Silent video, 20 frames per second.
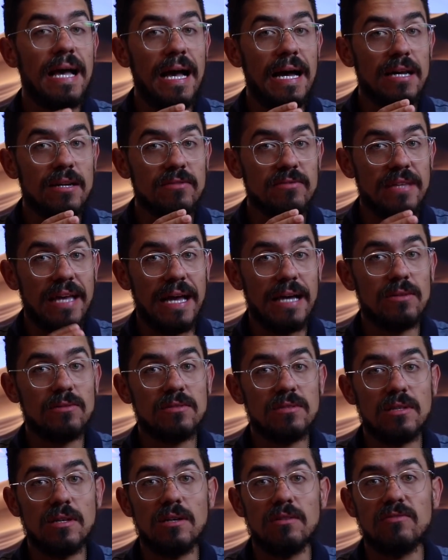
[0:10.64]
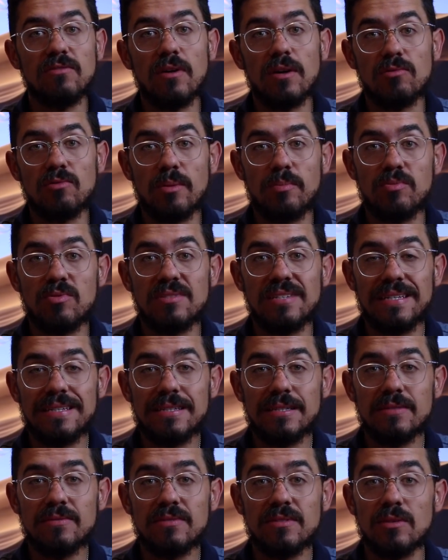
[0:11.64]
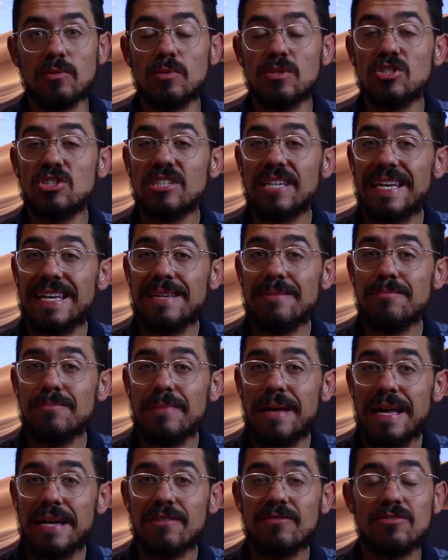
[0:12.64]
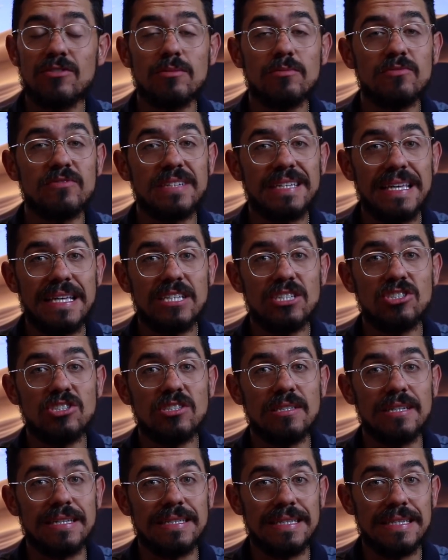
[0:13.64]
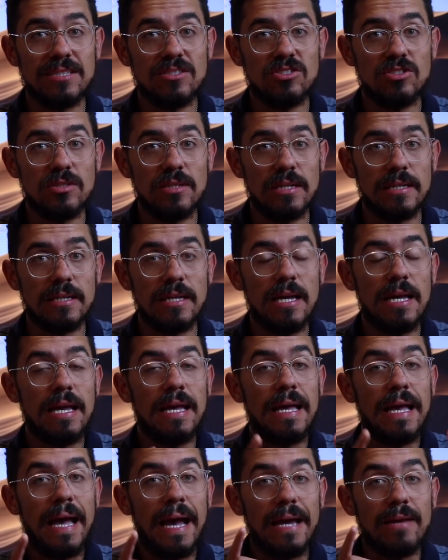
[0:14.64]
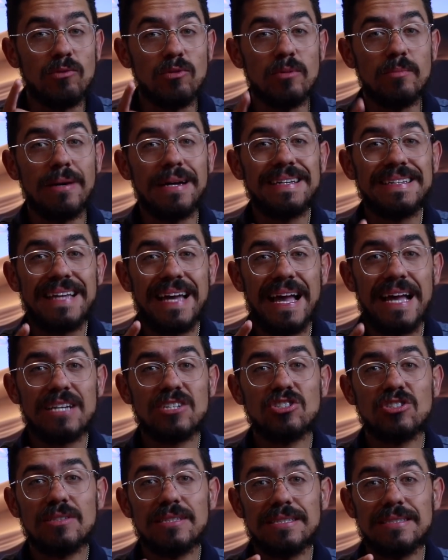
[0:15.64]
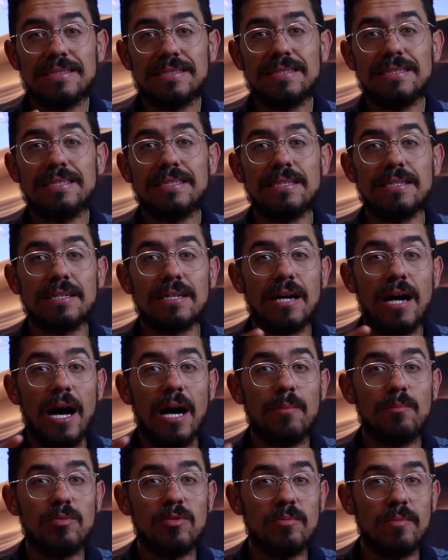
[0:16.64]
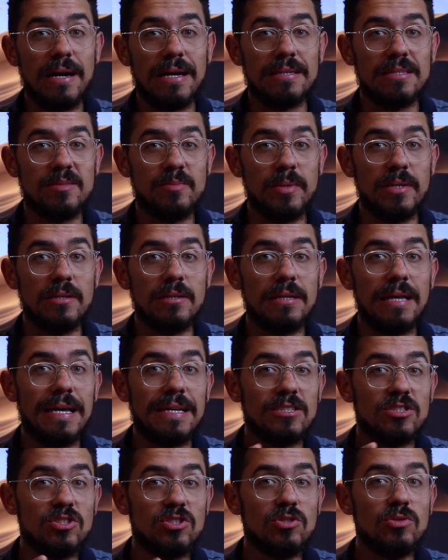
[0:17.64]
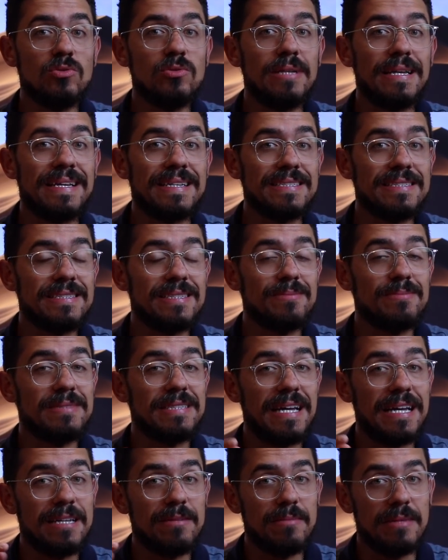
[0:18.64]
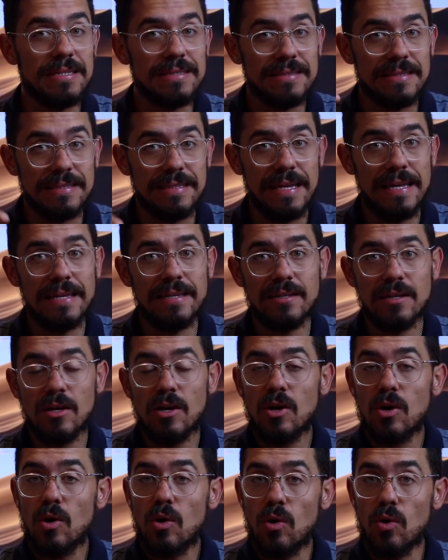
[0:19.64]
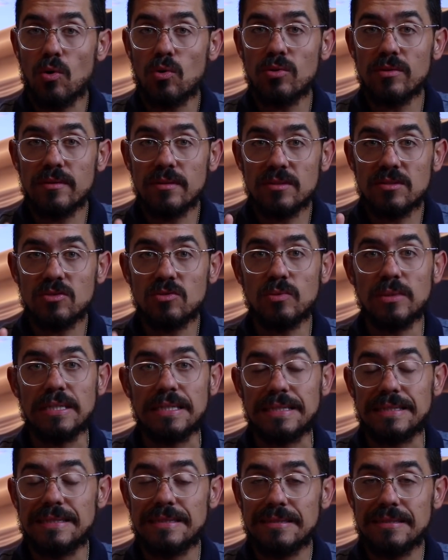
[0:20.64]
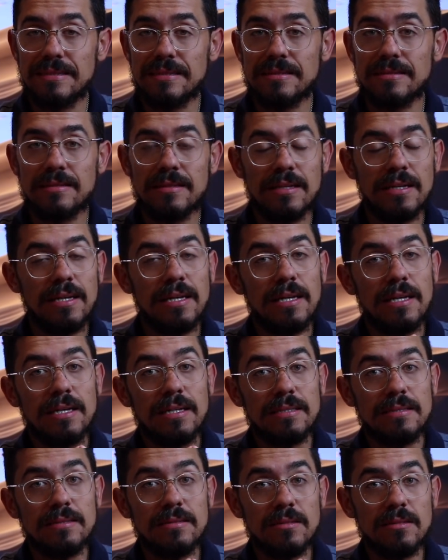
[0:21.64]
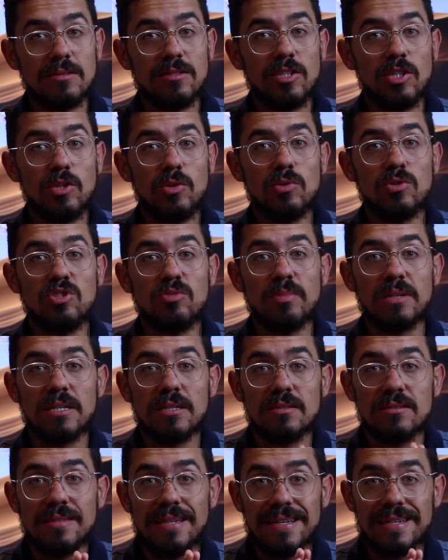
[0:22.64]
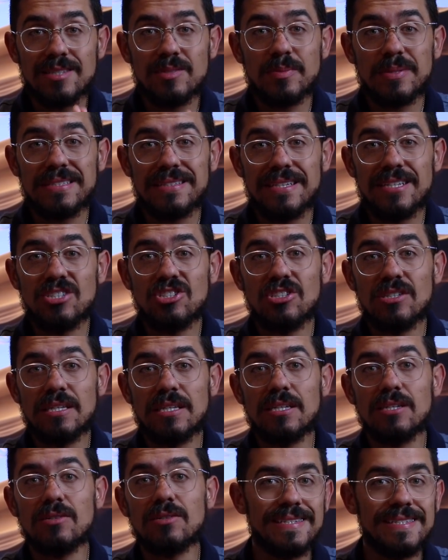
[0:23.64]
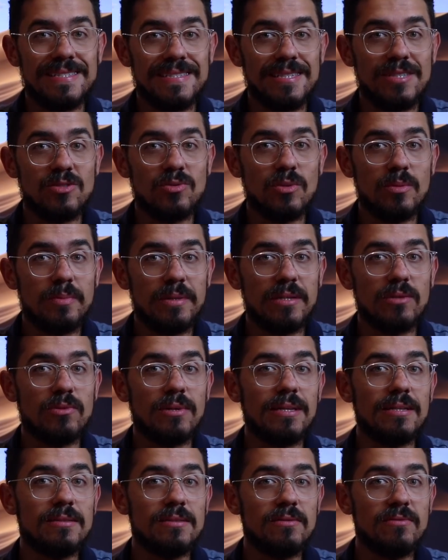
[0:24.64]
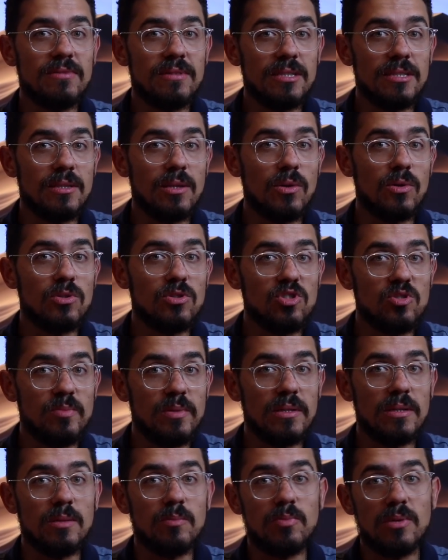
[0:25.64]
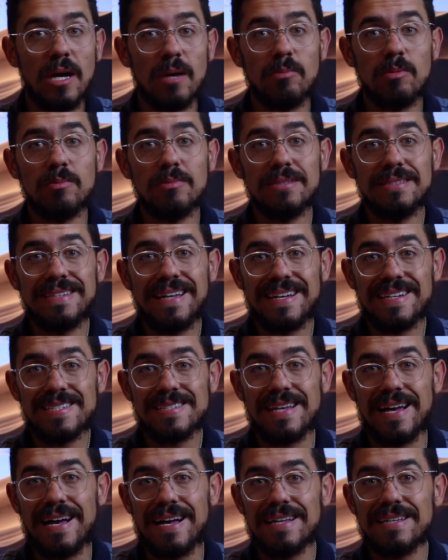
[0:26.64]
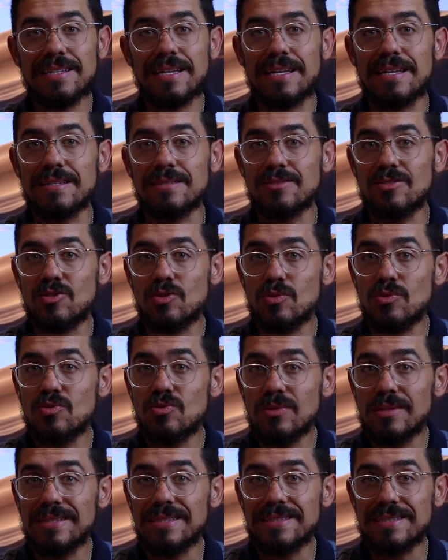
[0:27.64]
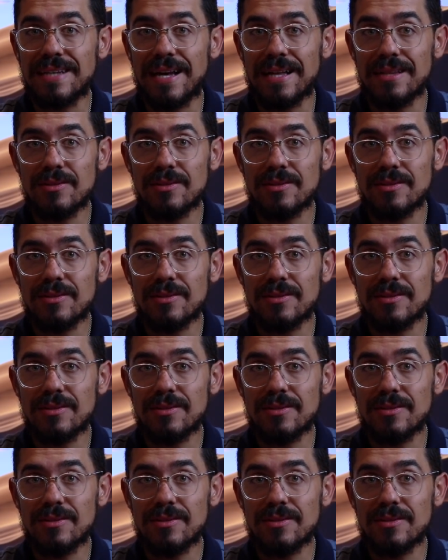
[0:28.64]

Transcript: out of the House of Representatives, which came back from vacation yesterday, and we might actually see a compromise bill as soon as sometime today or this week. This is huge because the expectation here is this will be a relatively large bill, probably not as high as $2 trillion,